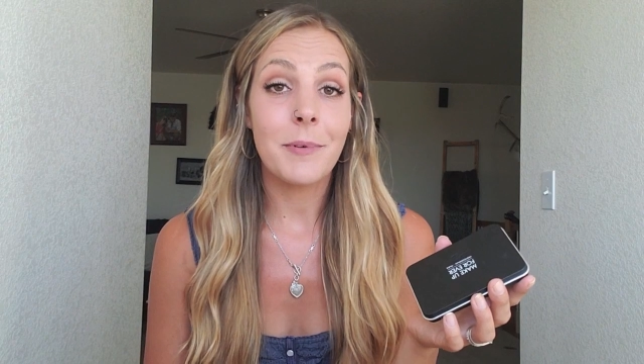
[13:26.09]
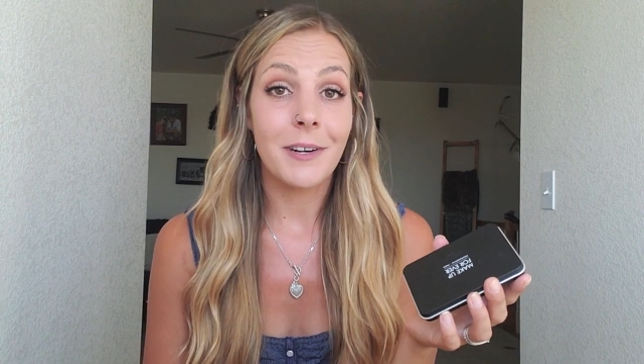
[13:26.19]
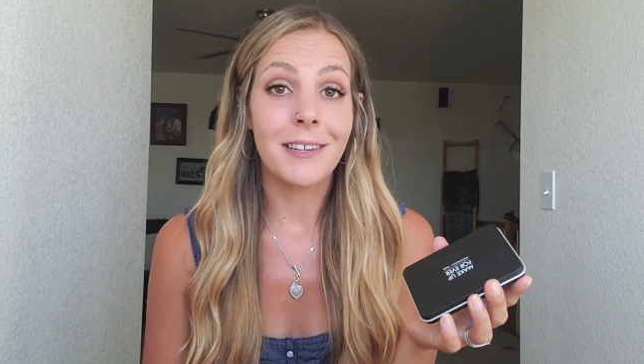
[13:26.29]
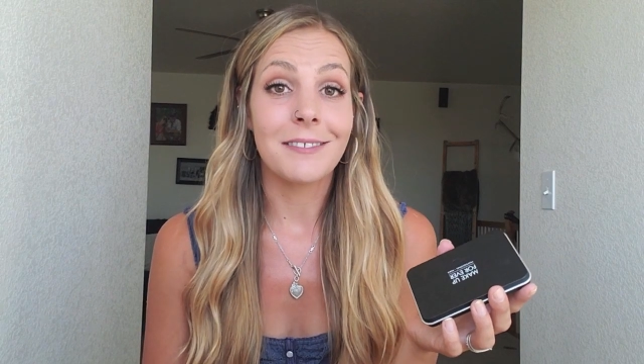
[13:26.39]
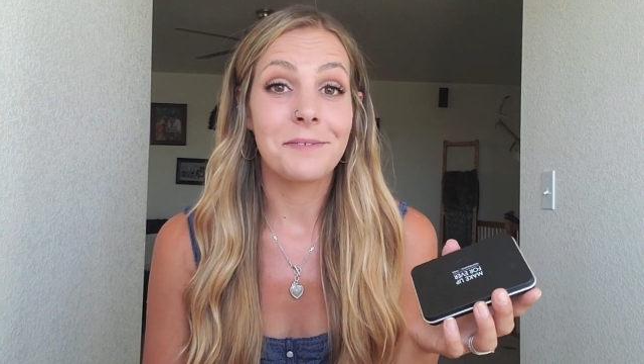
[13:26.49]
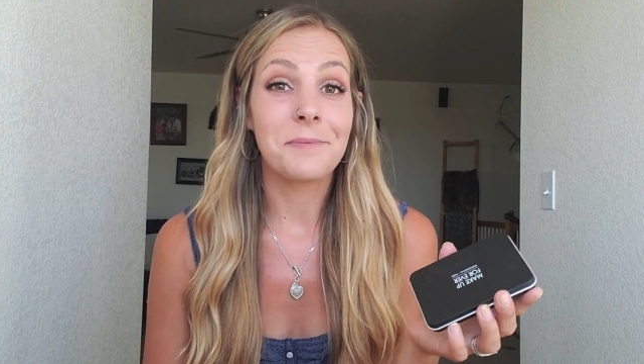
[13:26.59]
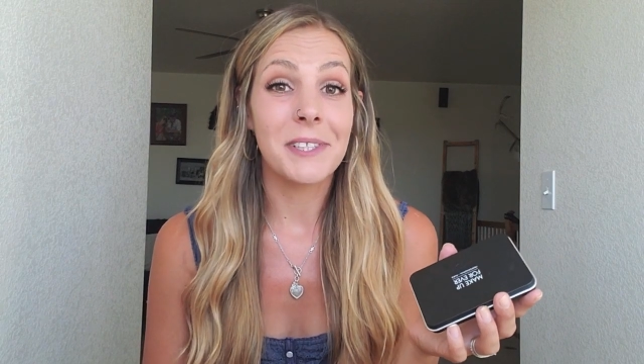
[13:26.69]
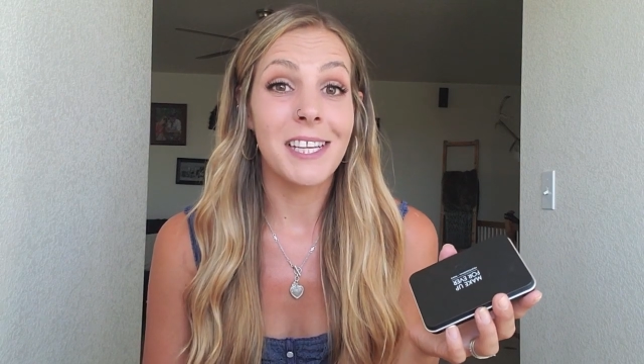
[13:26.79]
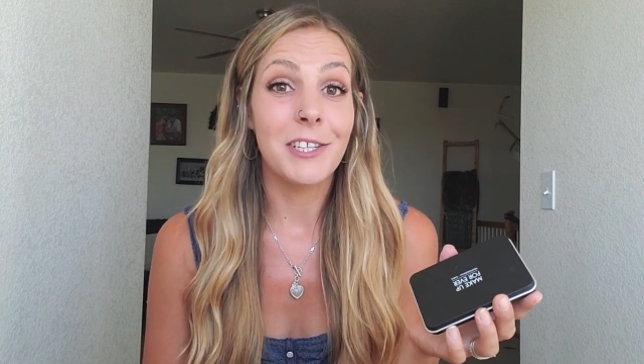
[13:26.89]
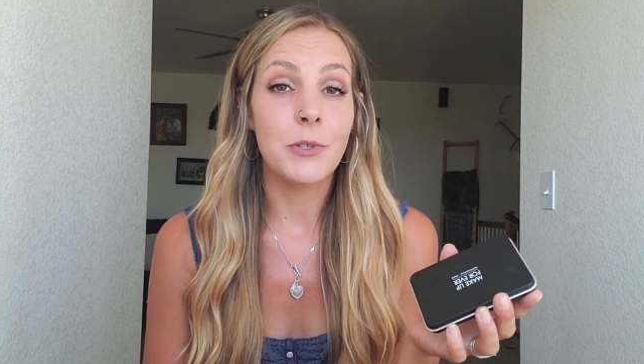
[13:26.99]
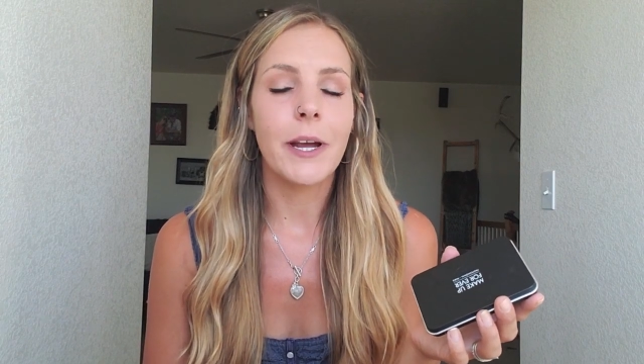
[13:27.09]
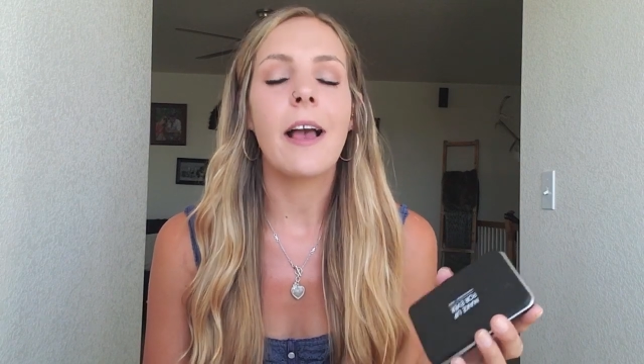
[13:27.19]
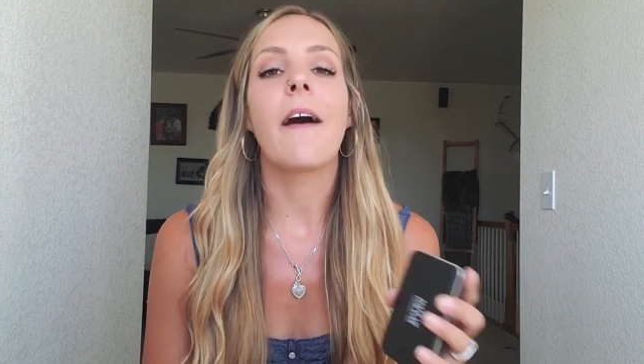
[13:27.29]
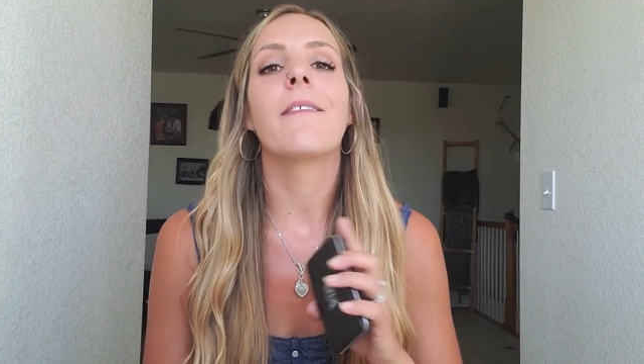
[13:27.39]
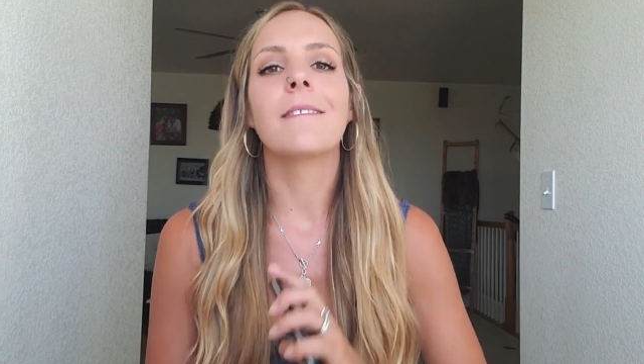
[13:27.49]
you're gonna really enjoy it
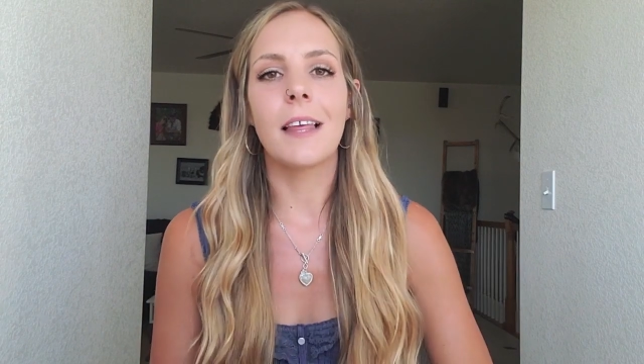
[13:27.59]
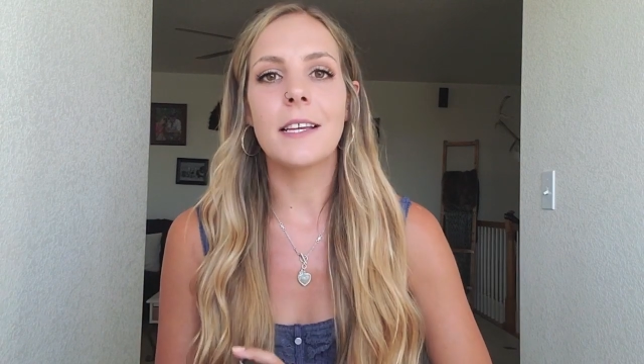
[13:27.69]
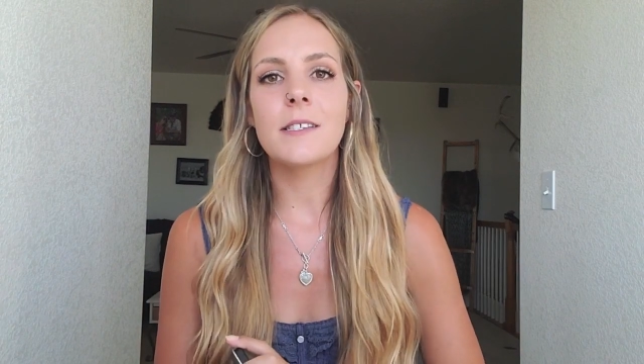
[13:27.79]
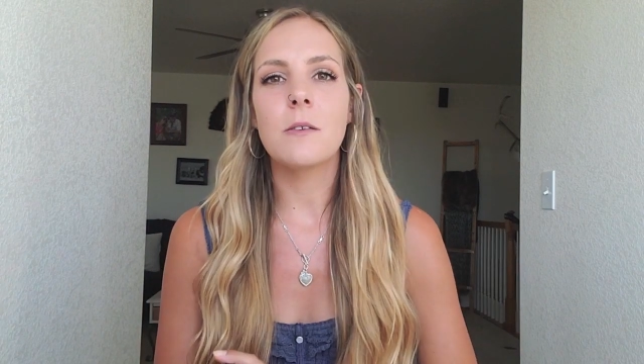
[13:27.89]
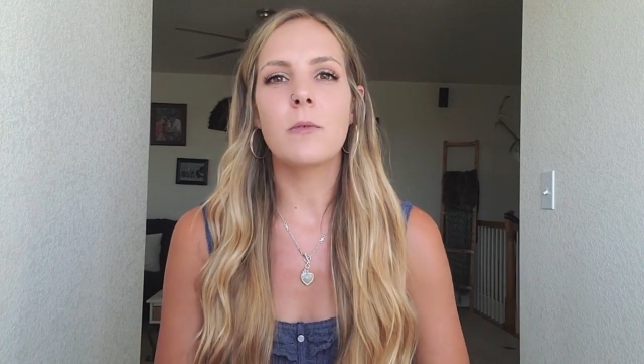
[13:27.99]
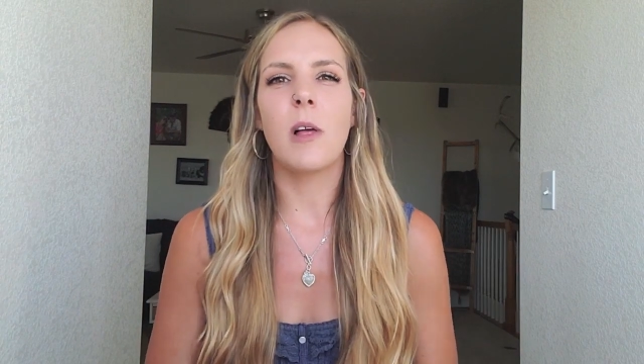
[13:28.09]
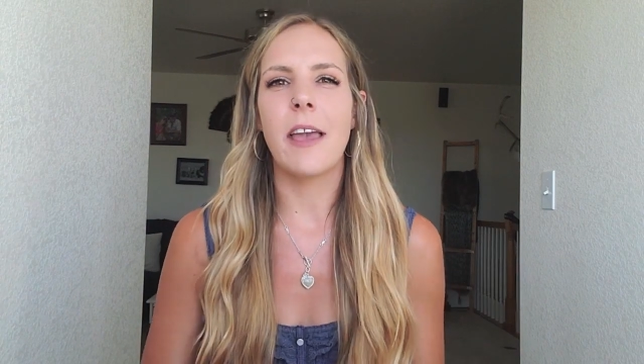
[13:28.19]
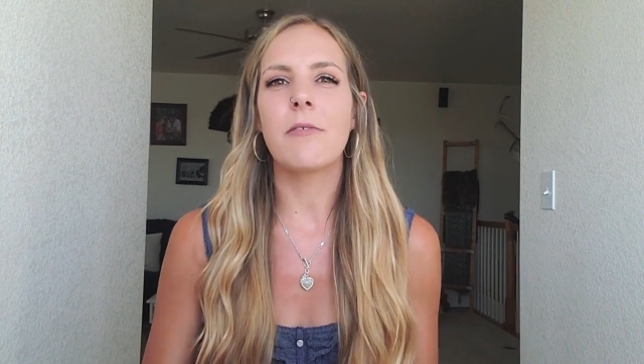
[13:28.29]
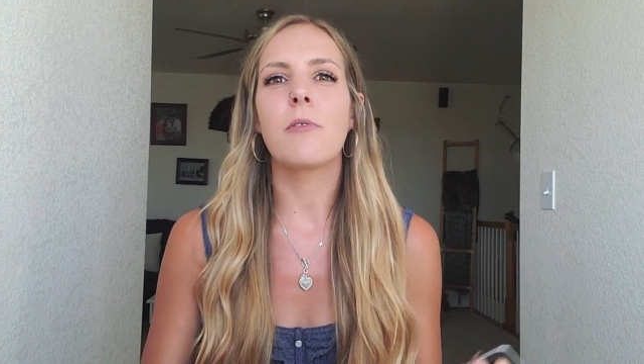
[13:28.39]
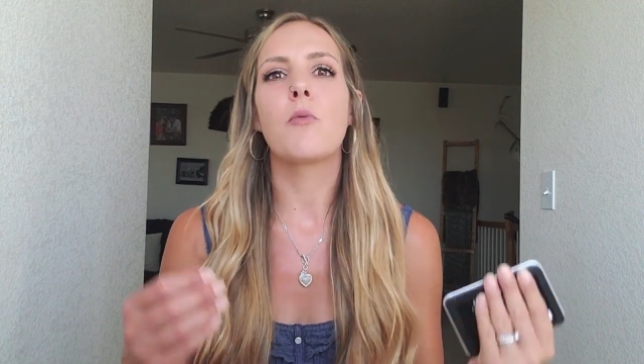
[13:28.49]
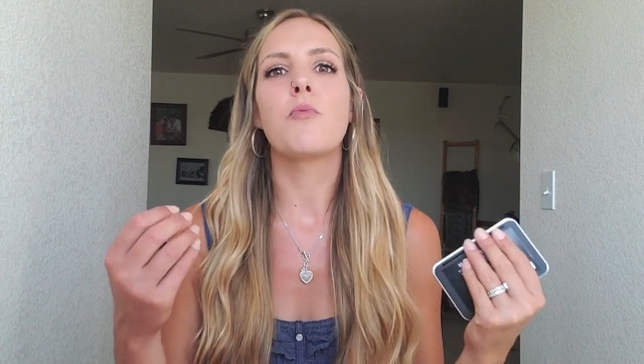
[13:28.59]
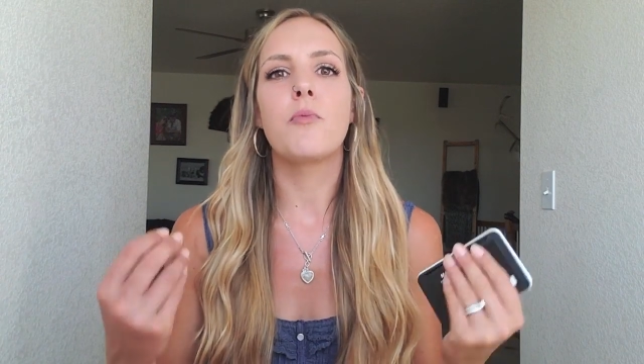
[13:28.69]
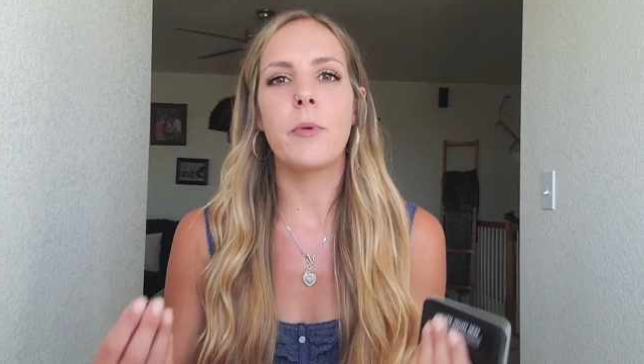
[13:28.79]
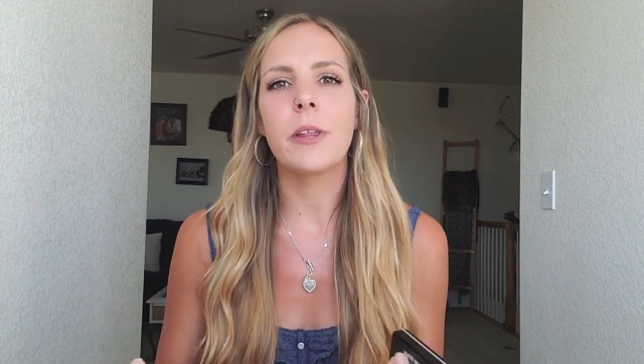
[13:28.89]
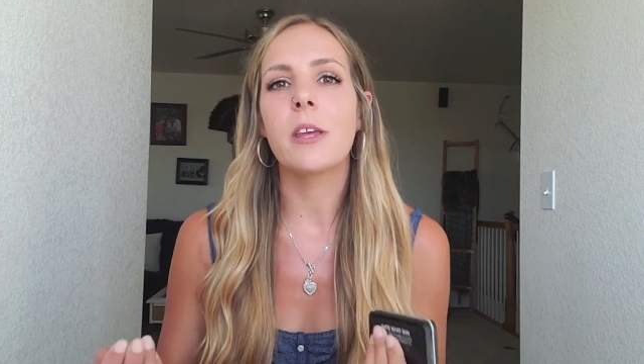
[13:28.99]
unless you like the
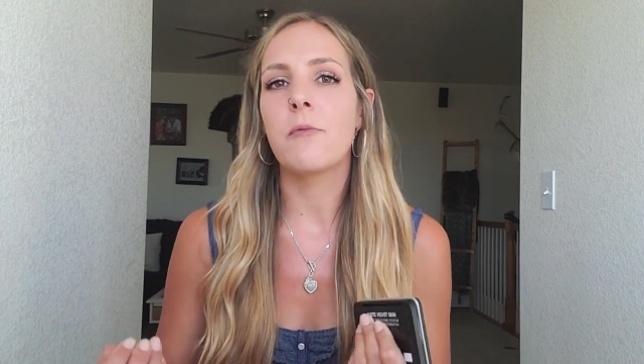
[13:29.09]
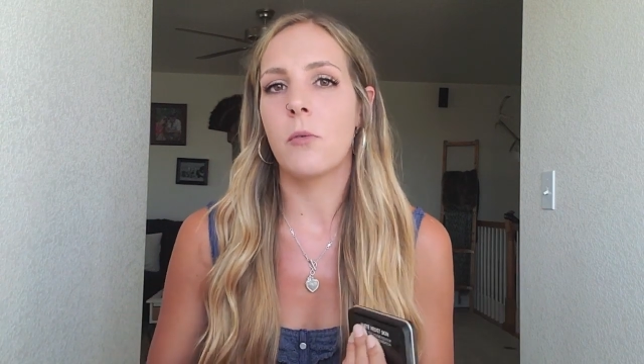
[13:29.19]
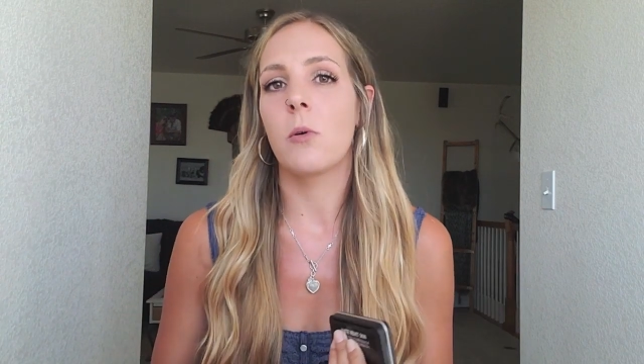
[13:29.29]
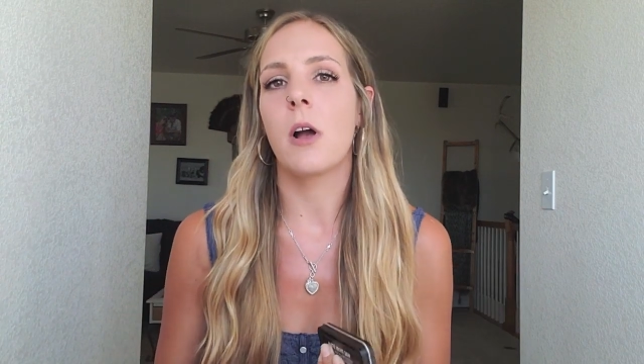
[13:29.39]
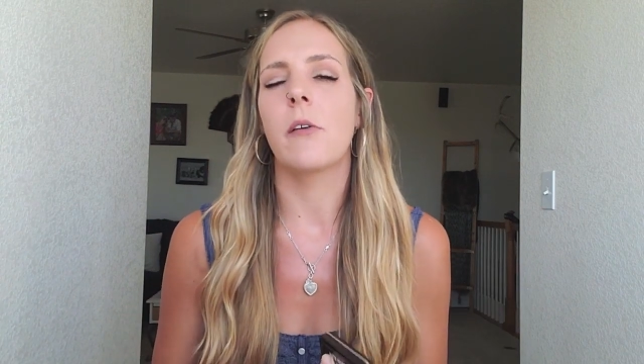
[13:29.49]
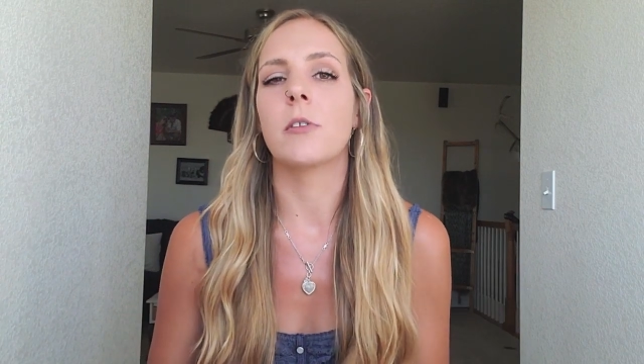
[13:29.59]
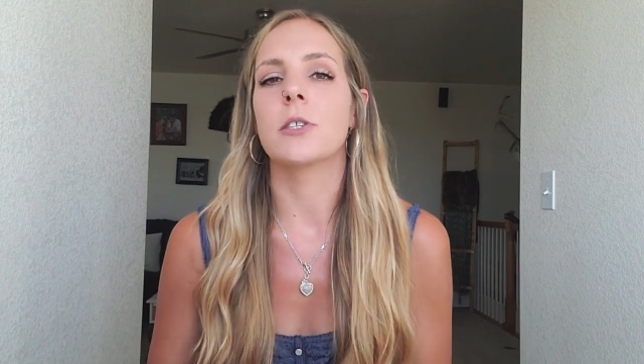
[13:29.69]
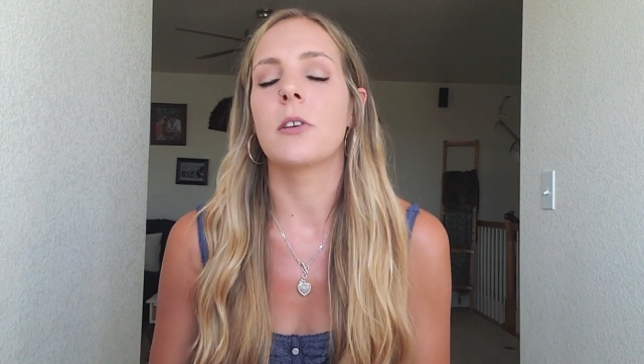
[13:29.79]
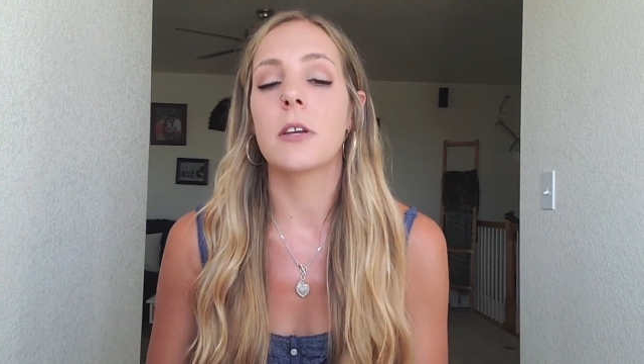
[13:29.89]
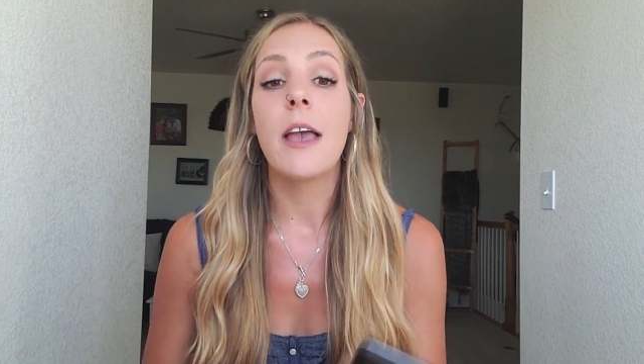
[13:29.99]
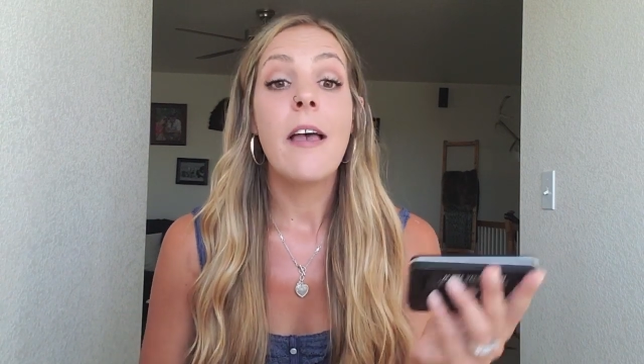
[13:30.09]
really full coverage look.